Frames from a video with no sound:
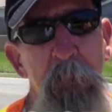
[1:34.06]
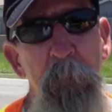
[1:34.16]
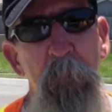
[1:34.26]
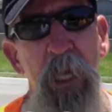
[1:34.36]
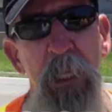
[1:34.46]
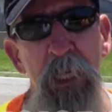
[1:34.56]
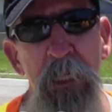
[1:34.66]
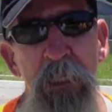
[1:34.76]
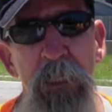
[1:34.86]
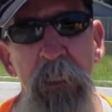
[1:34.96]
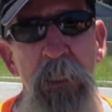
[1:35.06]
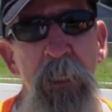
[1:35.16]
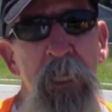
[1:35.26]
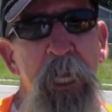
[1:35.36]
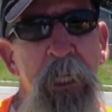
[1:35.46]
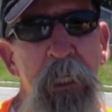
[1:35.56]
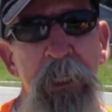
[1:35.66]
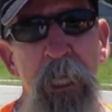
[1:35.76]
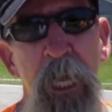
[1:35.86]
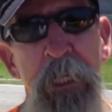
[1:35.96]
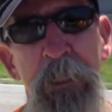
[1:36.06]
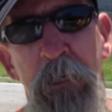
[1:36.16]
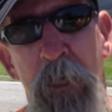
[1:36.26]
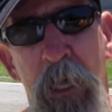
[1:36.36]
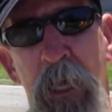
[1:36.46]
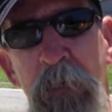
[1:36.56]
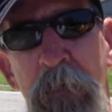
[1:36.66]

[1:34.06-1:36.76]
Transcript: millet, and then you got your uh,